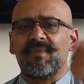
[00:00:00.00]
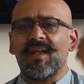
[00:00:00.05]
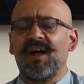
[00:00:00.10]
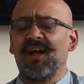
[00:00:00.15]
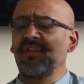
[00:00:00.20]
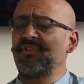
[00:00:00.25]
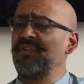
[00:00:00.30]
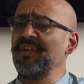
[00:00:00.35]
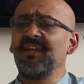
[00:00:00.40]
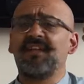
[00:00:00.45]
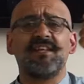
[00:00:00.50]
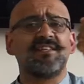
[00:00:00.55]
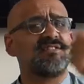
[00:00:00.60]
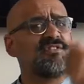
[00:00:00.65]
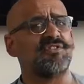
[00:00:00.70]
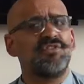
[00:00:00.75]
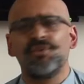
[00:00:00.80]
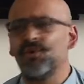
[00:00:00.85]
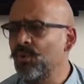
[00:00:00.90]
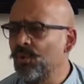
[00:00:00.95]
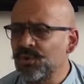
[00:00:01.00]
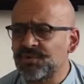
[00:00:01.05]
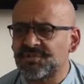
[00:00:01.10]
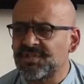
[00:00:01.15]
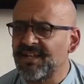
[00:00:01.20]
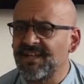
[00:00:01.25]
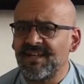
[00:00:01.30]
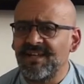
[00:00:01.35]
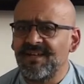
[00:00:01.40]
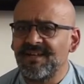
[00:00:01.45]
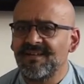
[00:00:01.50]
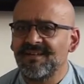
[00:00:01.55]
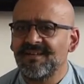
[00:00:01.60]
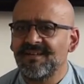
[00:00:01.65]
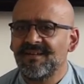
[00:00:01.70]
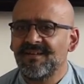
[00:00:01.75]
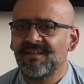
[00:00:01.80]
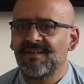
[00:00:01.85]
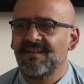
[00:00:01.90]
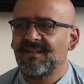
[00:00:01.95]
I think he's naughty,
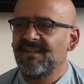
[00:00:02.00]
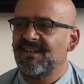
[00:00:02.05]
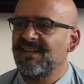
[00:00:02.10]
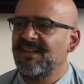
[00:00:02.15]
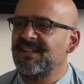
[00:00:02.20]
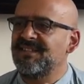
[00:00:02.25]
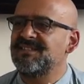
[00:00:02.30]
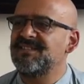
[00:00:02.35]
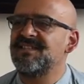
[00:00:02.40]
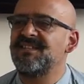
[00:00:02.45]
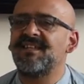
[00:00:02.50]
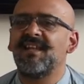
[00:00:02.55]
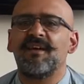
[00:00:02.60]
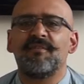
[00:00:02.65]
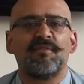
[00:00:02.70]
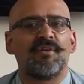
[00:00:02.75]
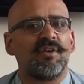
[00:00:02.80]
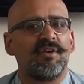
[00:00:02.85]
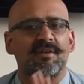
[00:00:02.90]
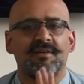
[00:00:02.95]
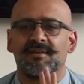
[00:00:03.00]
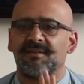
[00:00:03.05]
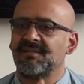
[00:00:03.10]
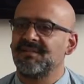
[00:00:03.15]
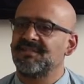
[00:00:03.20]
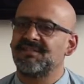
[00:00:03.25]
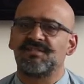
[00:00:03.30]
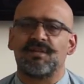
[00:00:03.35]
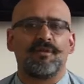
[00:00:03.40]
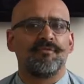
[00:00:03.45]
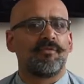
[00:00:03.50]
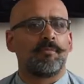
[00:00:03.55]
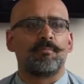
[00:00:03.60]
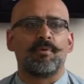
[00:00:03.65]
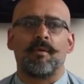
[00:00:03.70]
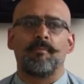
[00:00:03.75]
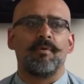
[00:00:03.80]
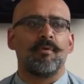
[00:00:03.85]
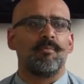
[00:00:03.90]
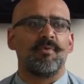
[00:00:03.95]
he's never gonna solve the
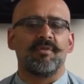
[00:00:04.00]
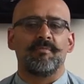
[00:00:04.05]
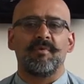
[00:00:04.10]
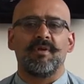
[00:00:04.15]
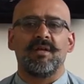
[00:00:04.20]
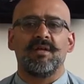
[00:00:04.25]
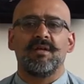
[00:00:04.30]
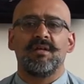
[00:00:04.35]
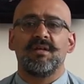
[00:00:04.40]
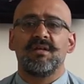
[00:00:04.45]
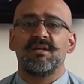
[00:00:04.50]
problem with me.